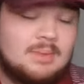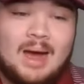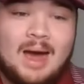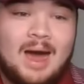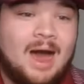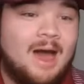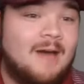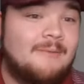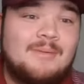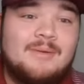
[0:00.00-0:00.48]

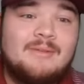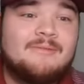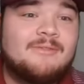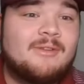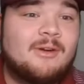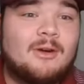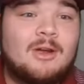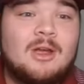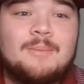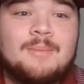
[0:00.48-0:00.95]
I've been
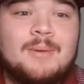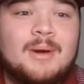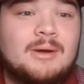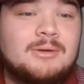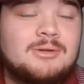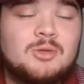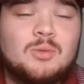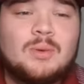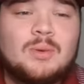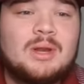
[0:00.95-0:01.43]
very
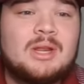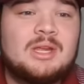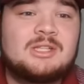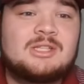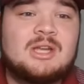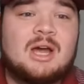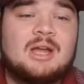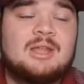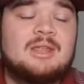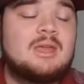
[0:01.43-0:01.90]
impressed with what he's
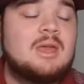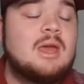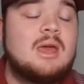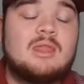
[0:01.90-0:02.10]
done.